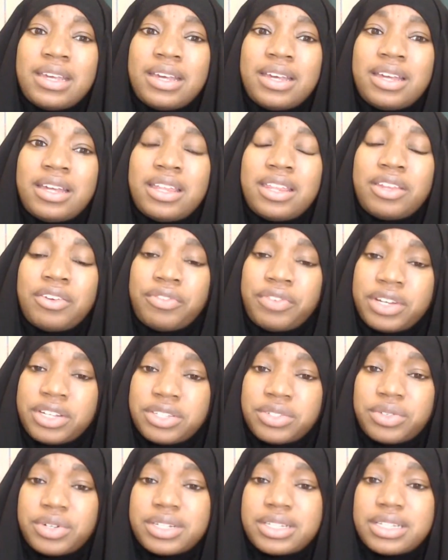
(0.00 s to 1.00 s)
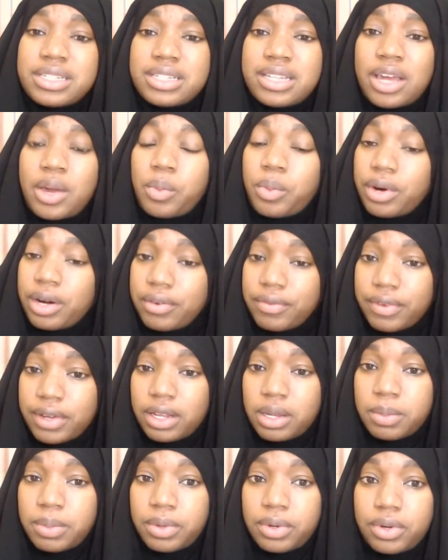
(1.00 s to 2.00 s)
the resources that were
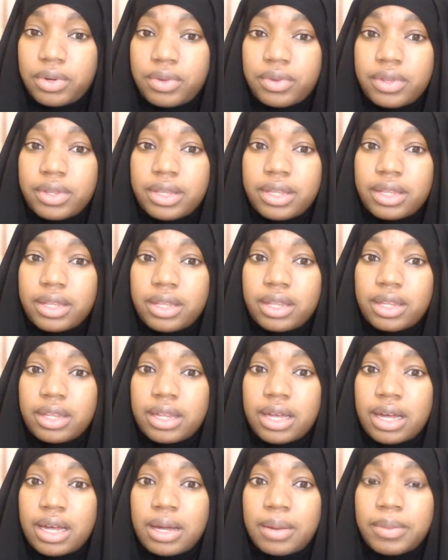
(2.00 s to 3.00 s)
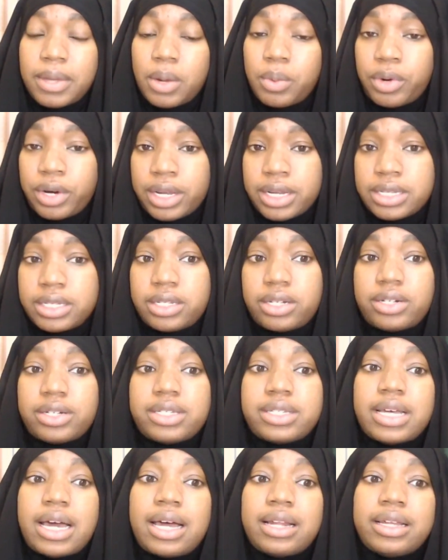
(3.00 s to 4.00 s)
available, that were considered
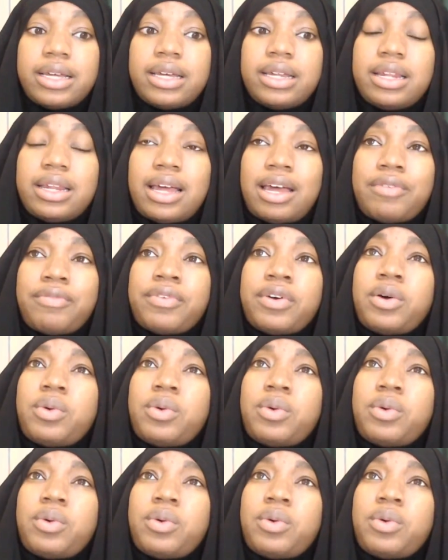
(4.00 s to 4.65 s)
solid, I felt